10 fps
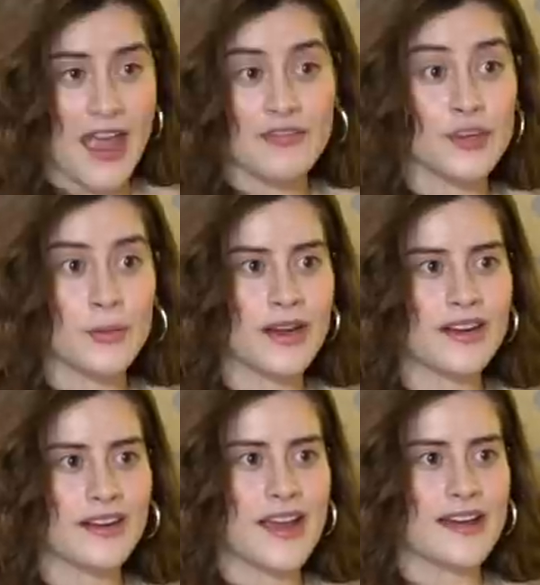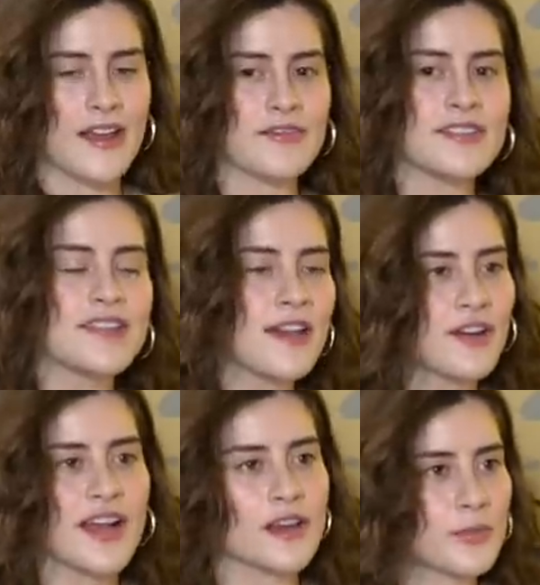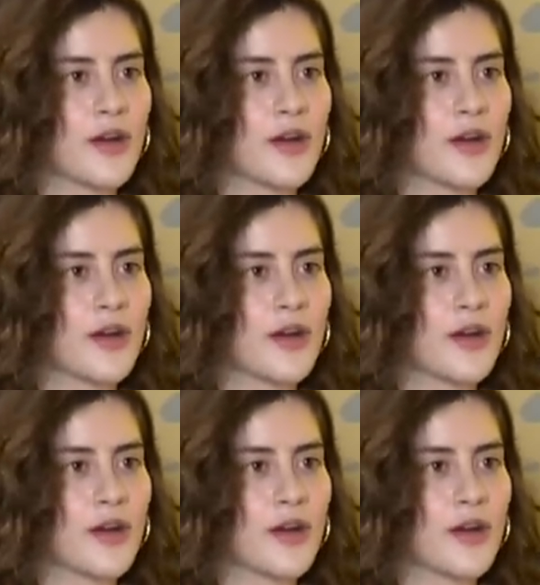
everywhere, and I've never had a